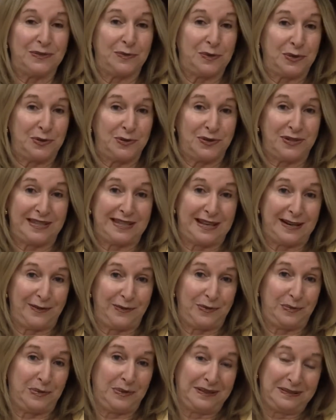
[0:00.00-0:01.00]
of which the
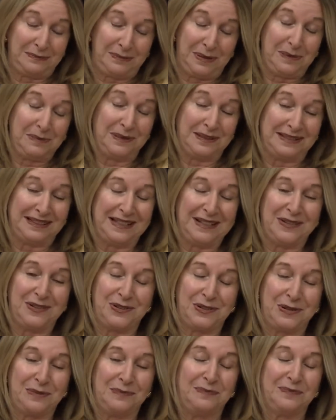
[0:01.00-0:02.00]
Center for Public
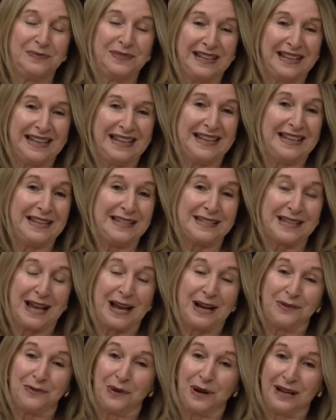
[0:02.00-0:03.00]
Leadership is
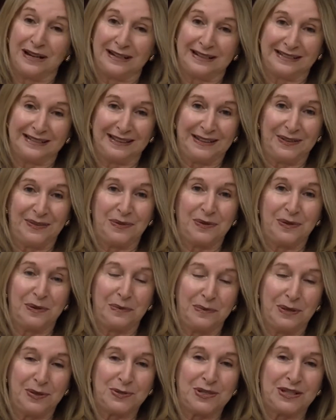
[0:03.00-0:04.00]
ironically or
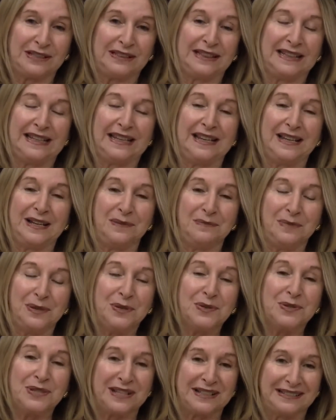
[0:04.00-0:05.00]

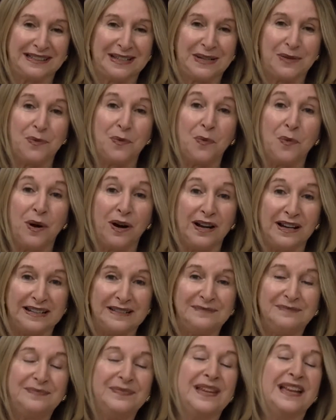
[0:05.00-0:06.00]
amusingly
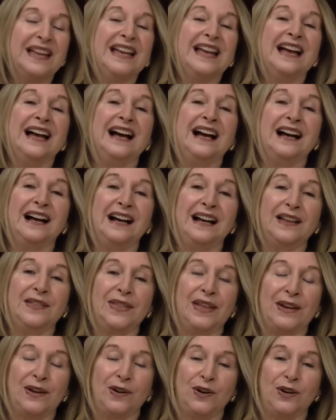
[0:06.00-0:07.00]
one,
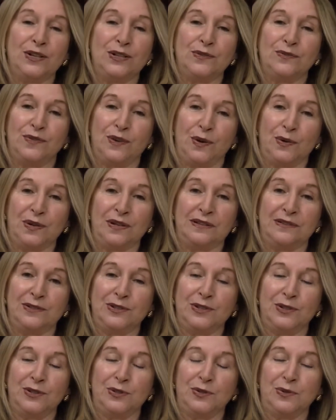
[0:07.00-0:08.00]
that are
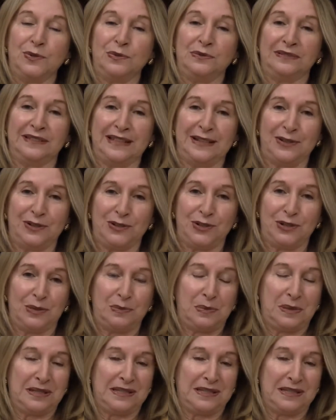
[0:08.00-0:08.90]
devoted to leadership.